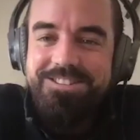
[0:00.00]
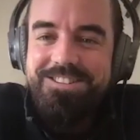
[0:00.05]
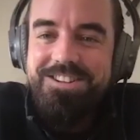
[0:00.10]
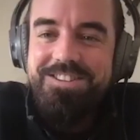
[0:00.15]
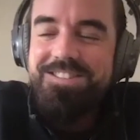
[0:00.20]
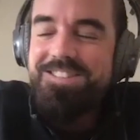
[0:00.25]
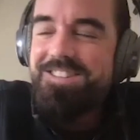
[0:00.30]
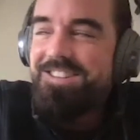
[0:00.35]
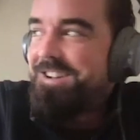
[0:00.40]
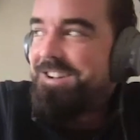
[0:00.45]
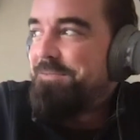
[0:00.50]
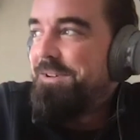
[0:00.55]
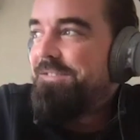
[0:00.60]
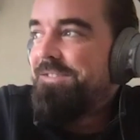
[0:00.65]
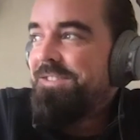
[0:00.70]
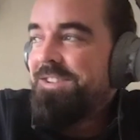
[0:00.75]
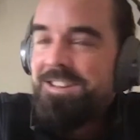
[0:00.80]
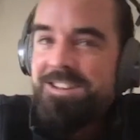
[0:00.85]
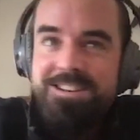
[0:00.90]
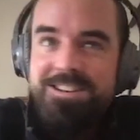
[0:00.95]
don't think I'm
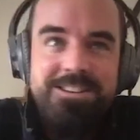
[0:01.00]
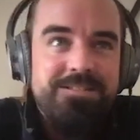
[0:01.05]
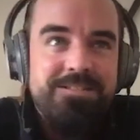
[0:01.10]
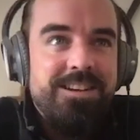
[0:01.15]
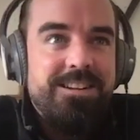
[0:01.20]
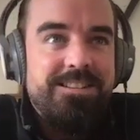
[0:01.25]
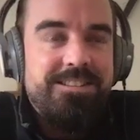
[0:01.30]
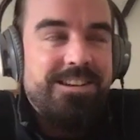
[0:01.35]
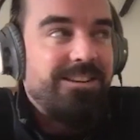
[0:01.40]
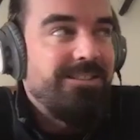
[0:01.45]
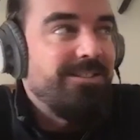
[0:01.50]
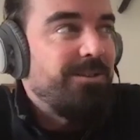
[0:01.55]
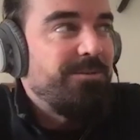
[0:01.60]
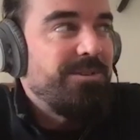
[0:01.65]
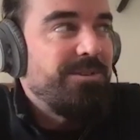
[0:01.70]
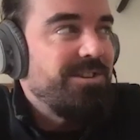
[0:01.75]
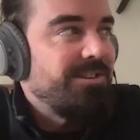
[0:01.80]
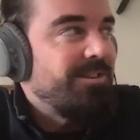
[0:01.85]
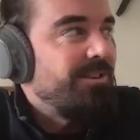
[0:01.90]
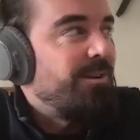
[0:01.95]
ever going to live that down. I
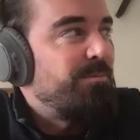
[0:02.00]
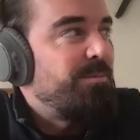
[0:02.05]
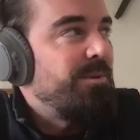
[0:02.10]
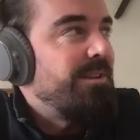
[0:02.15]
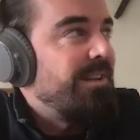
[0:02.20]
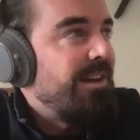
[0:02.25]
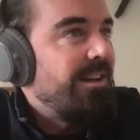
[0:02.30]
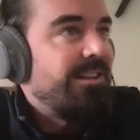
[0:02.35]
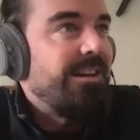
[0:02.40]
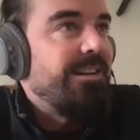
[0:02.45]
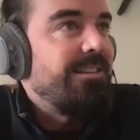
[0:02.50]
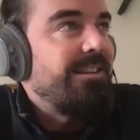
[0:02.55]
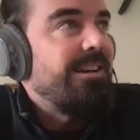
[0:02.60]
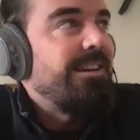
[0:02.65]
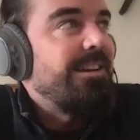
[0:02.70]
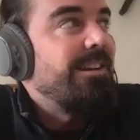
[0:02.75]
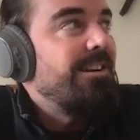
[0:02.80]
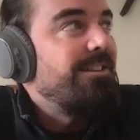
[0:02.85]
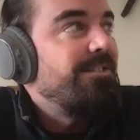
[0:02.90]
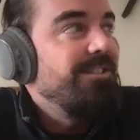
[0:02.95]
wish I'd not been there that day.
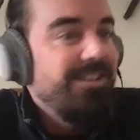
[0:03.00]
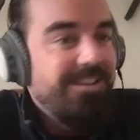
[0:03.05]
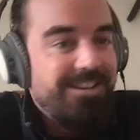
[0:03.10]
Now.